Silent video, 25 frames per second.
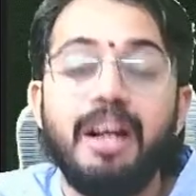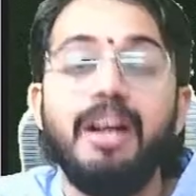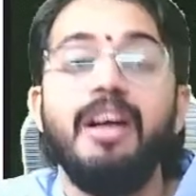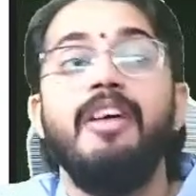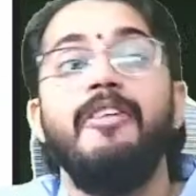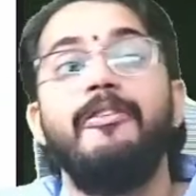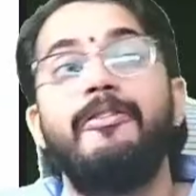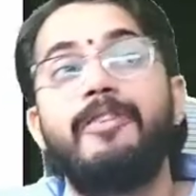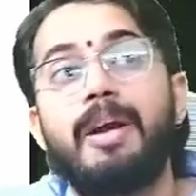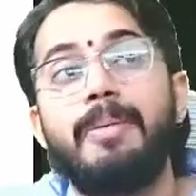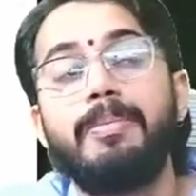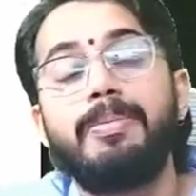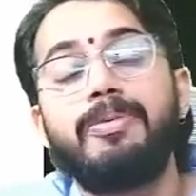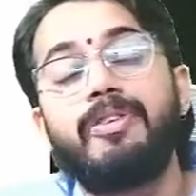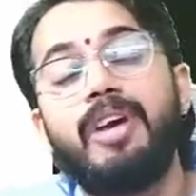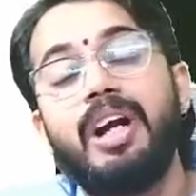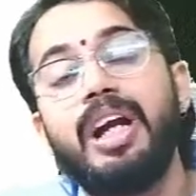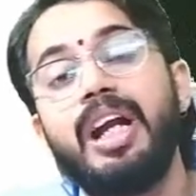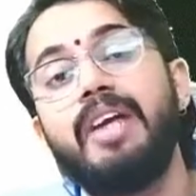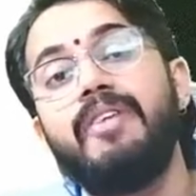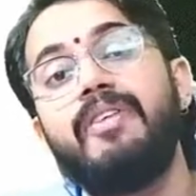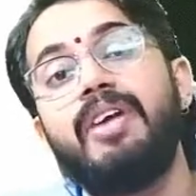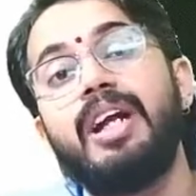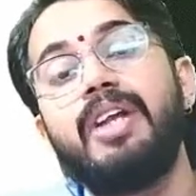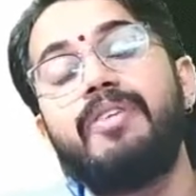From
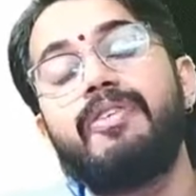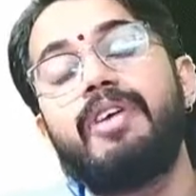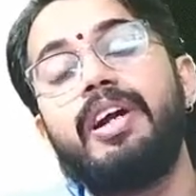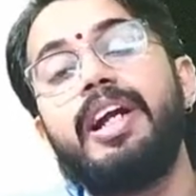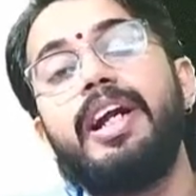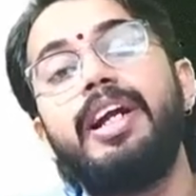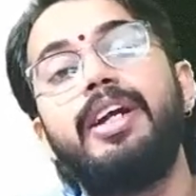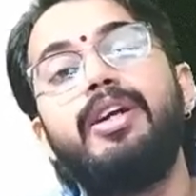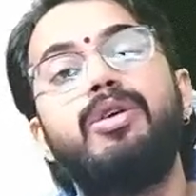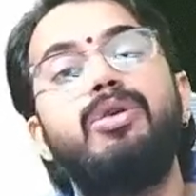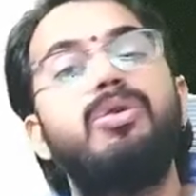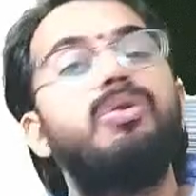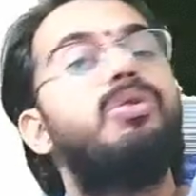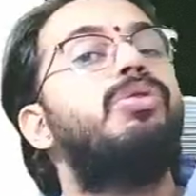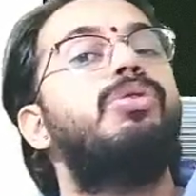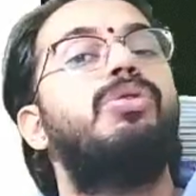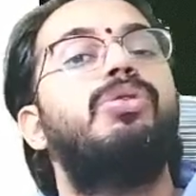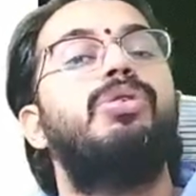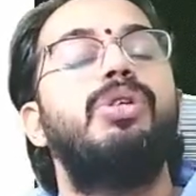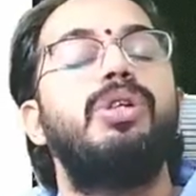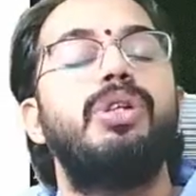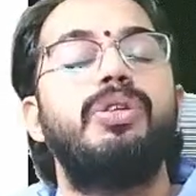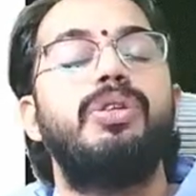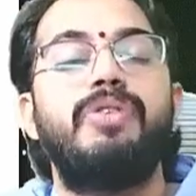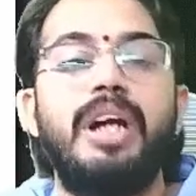21-22 to
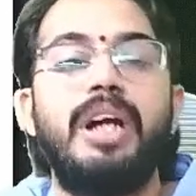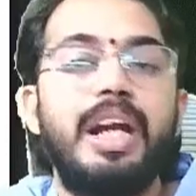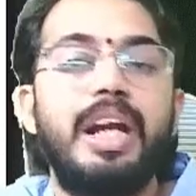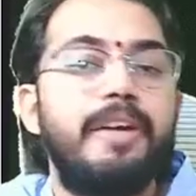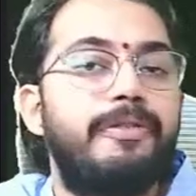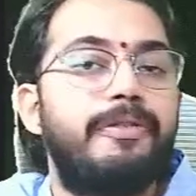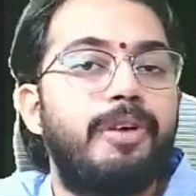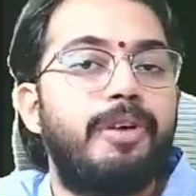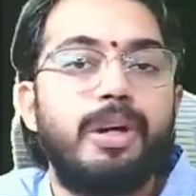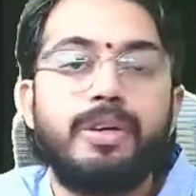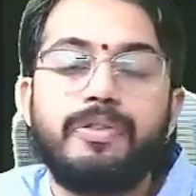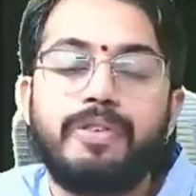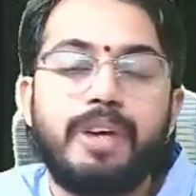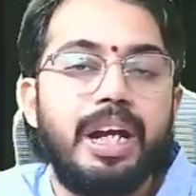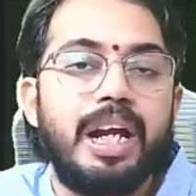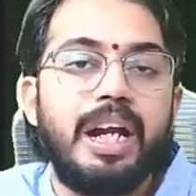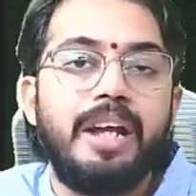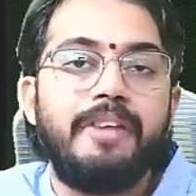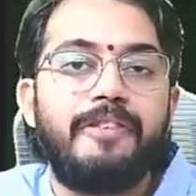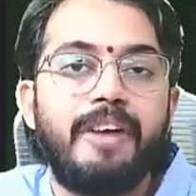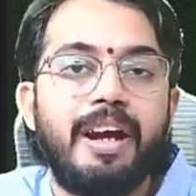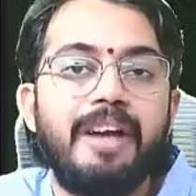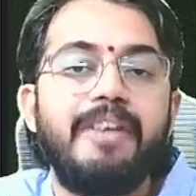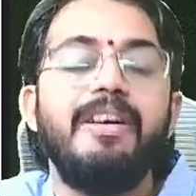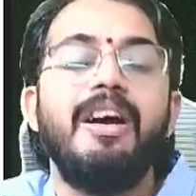
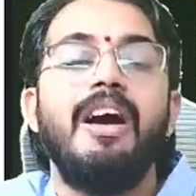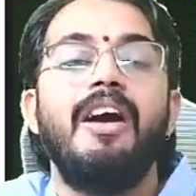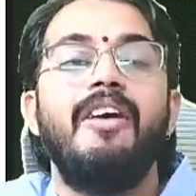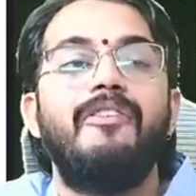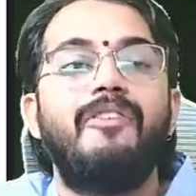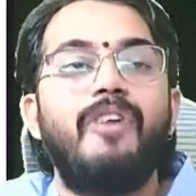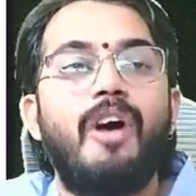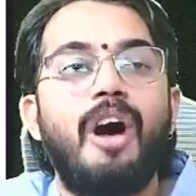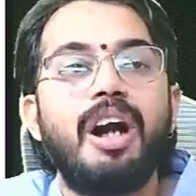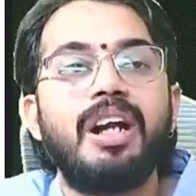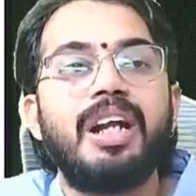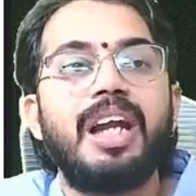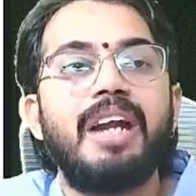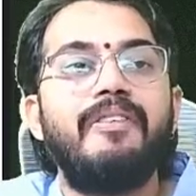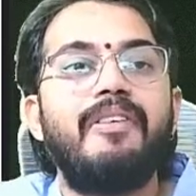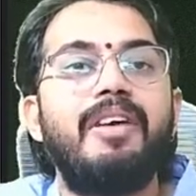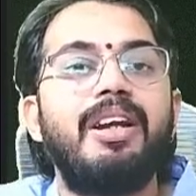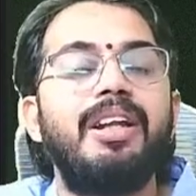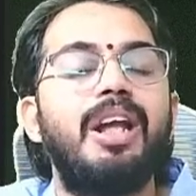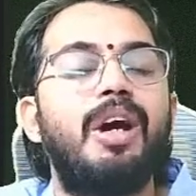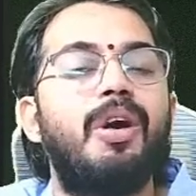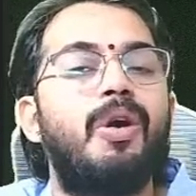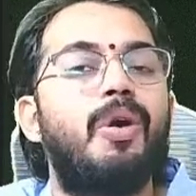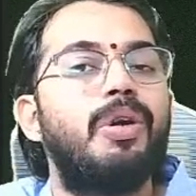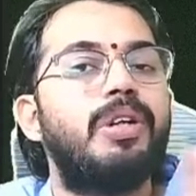24-25, whatever the
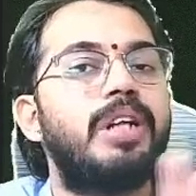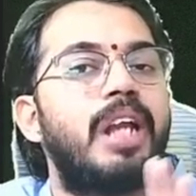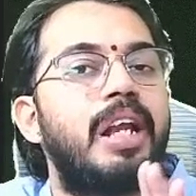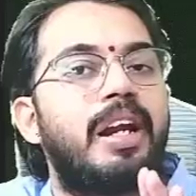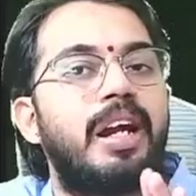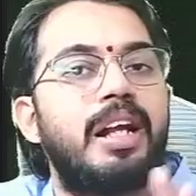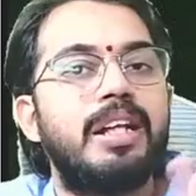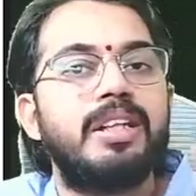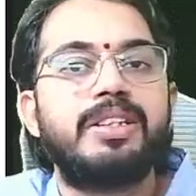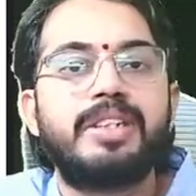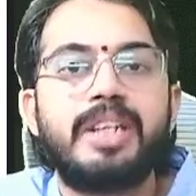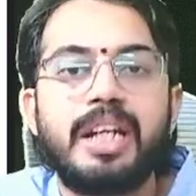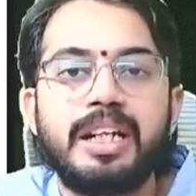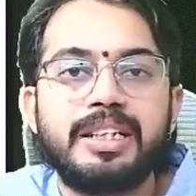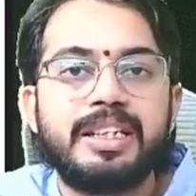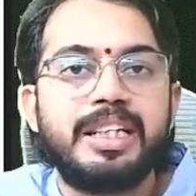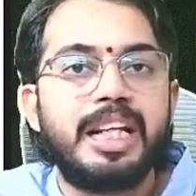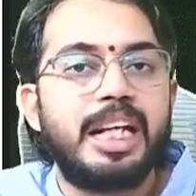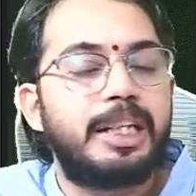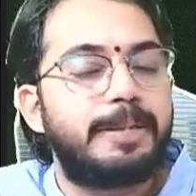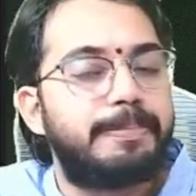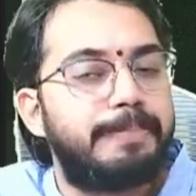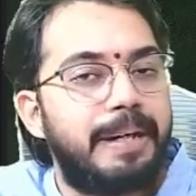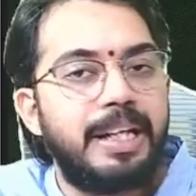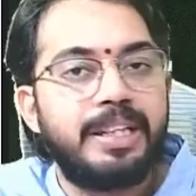hotel construction
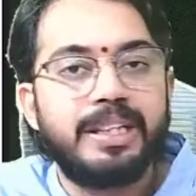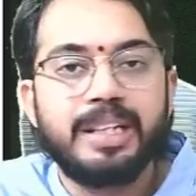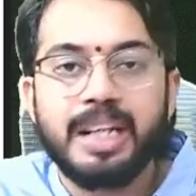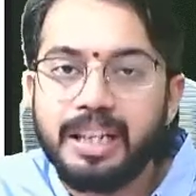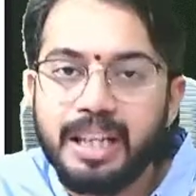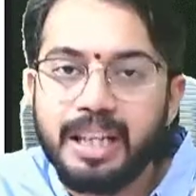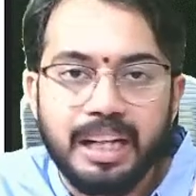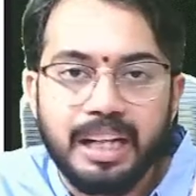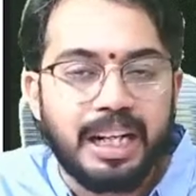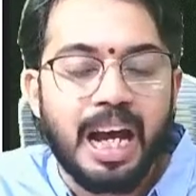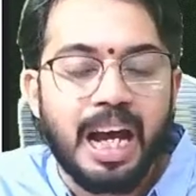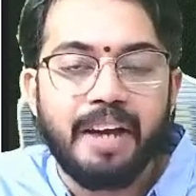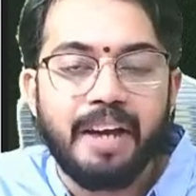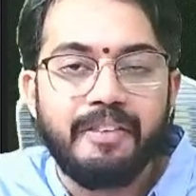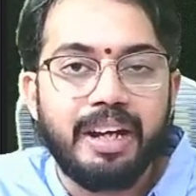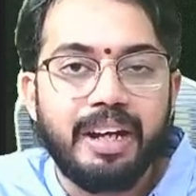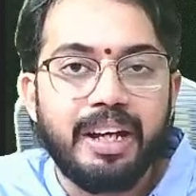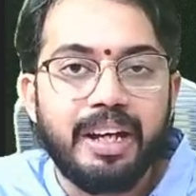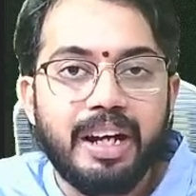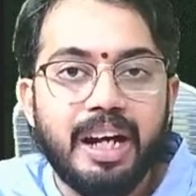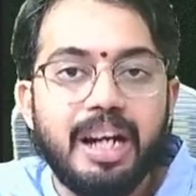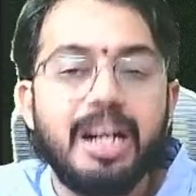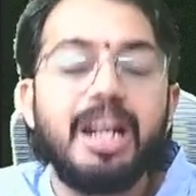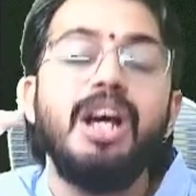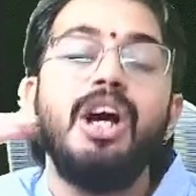expenditure that I have
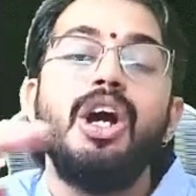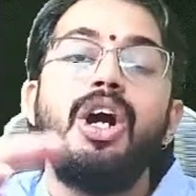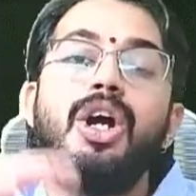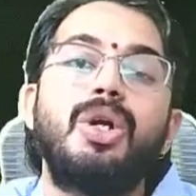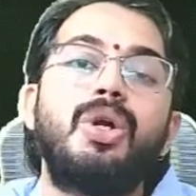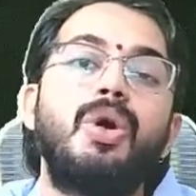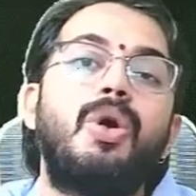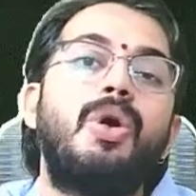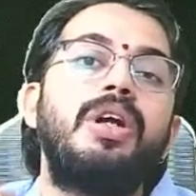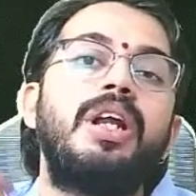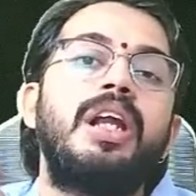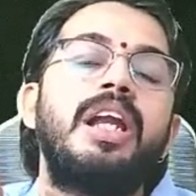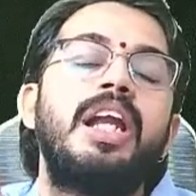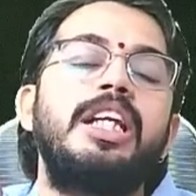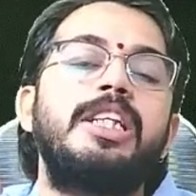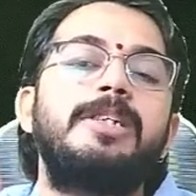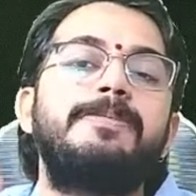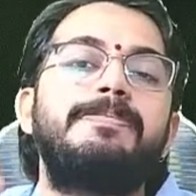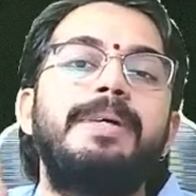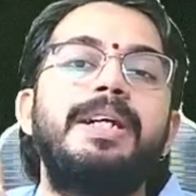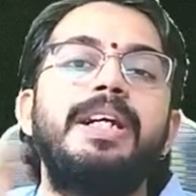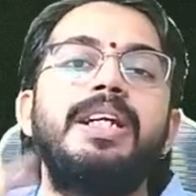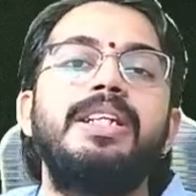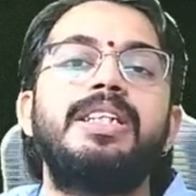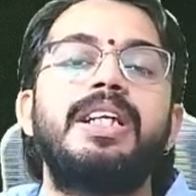incurred, total
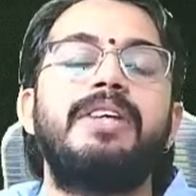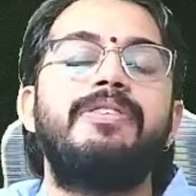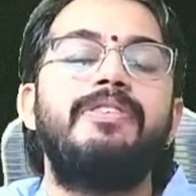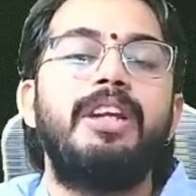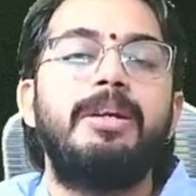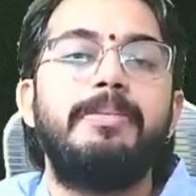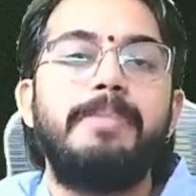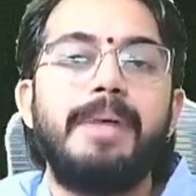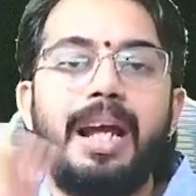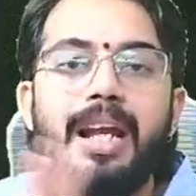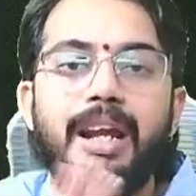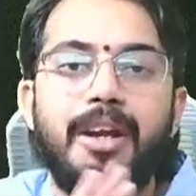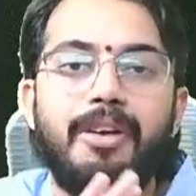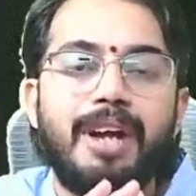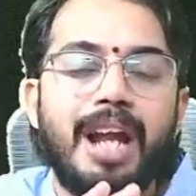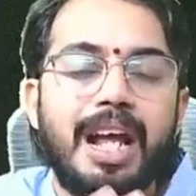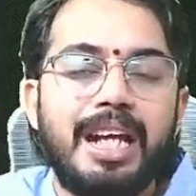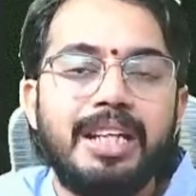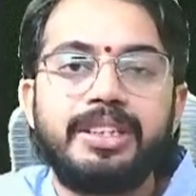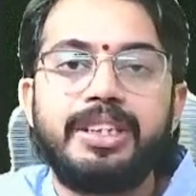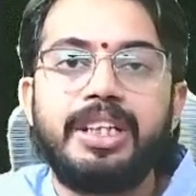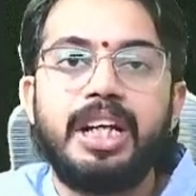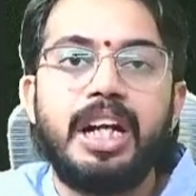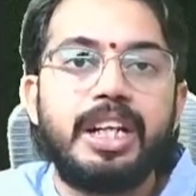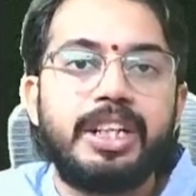expenditure will be allowed as
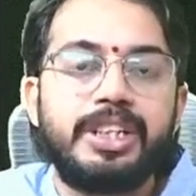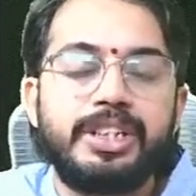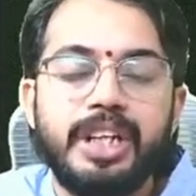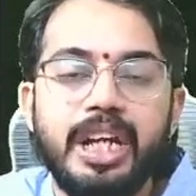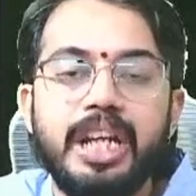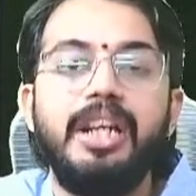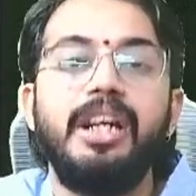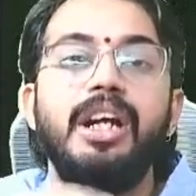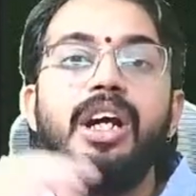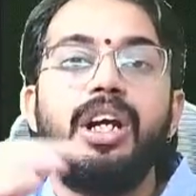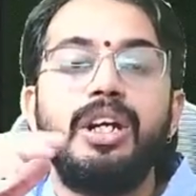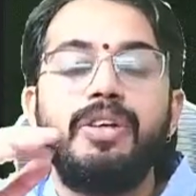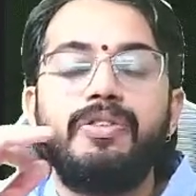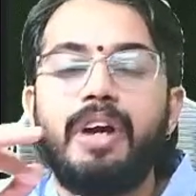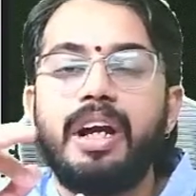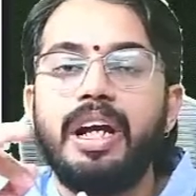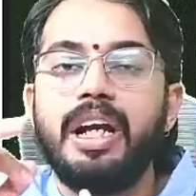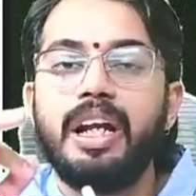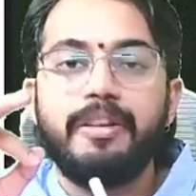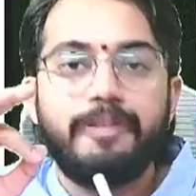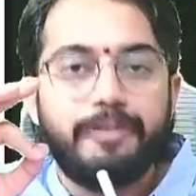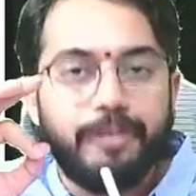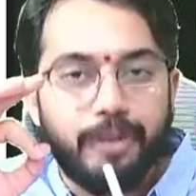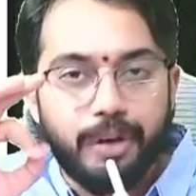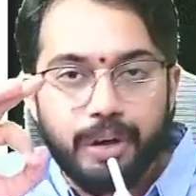deduction in
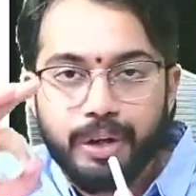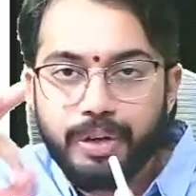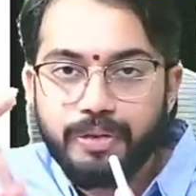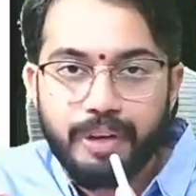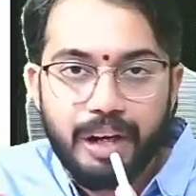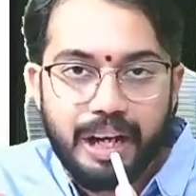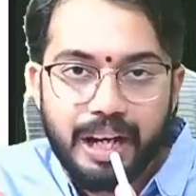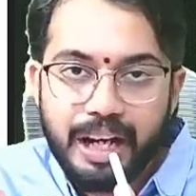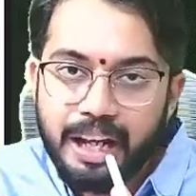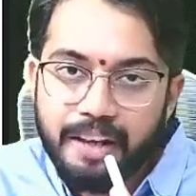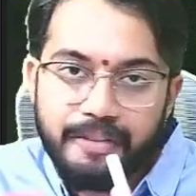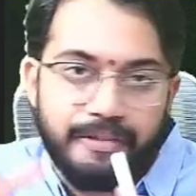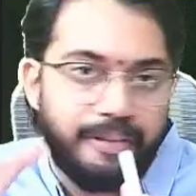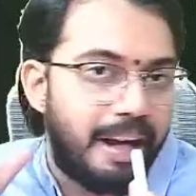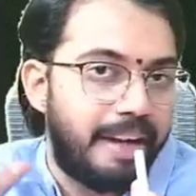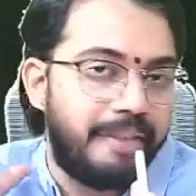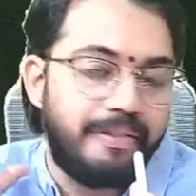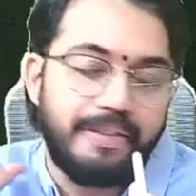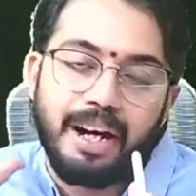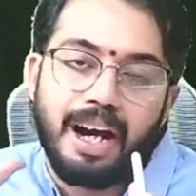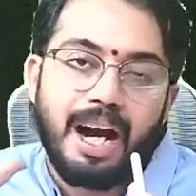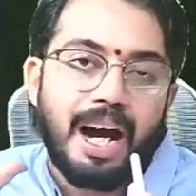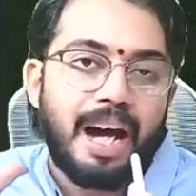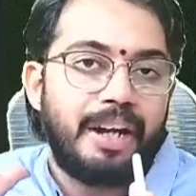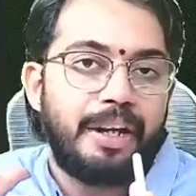24-25.
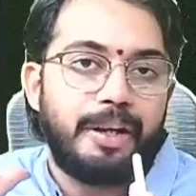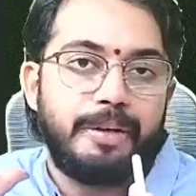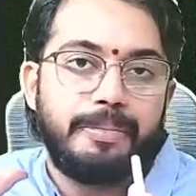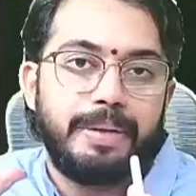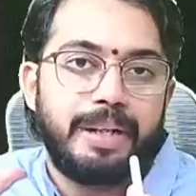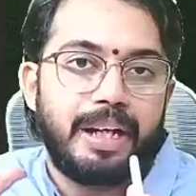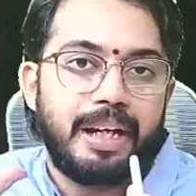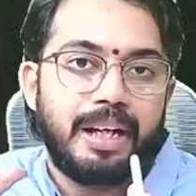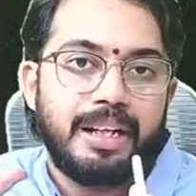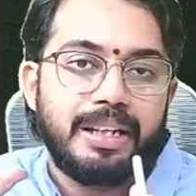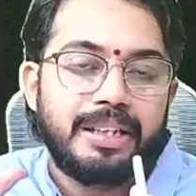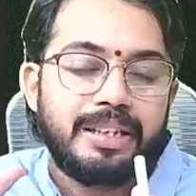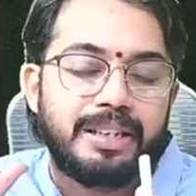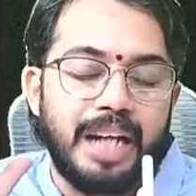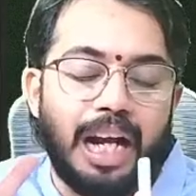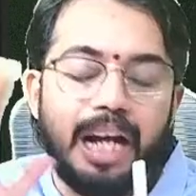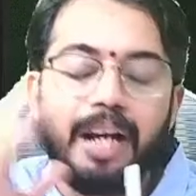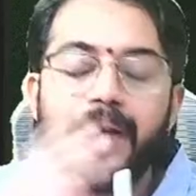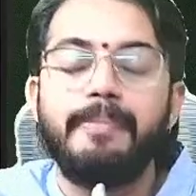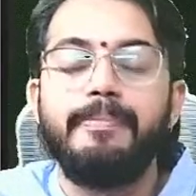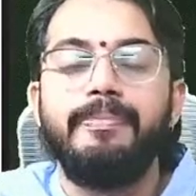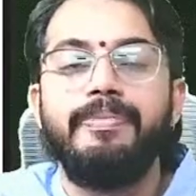Are you able to understand?